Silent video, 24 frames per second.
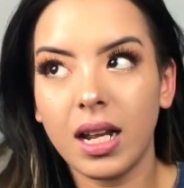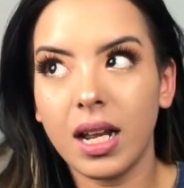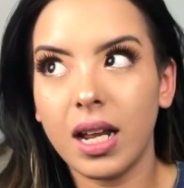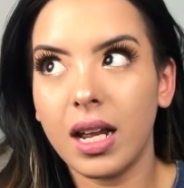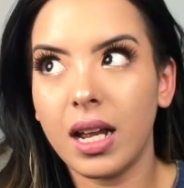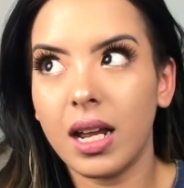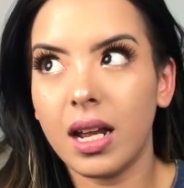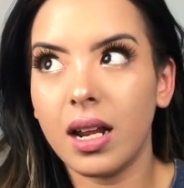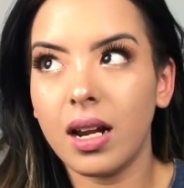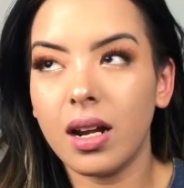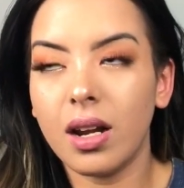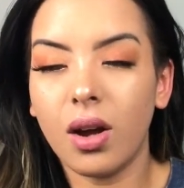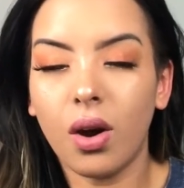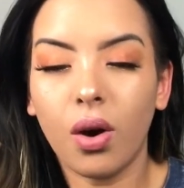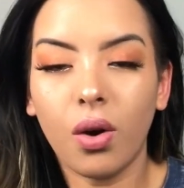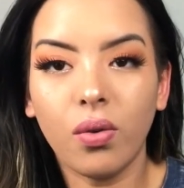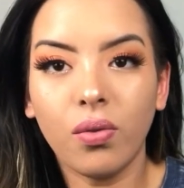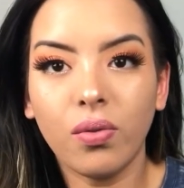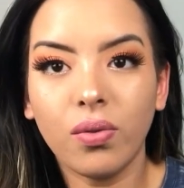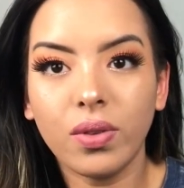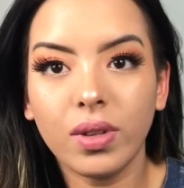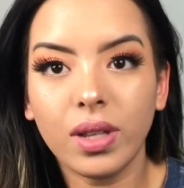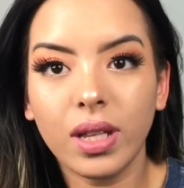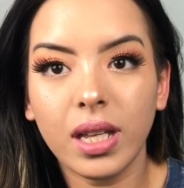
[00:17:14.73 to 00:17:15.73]
and
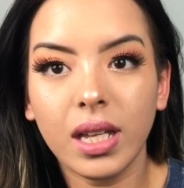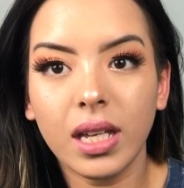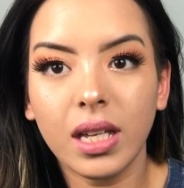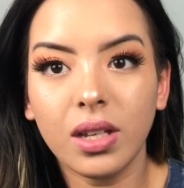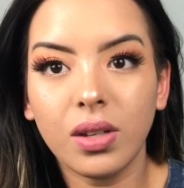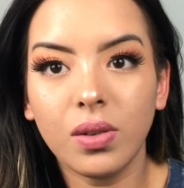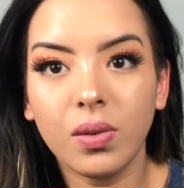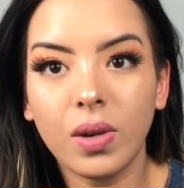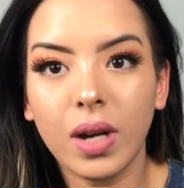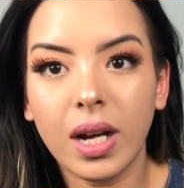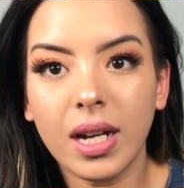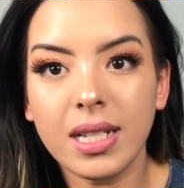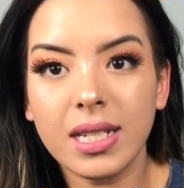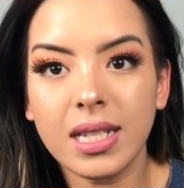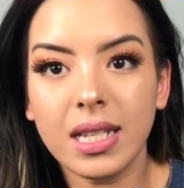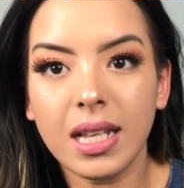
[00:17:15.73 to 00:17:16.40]
hopefully you guys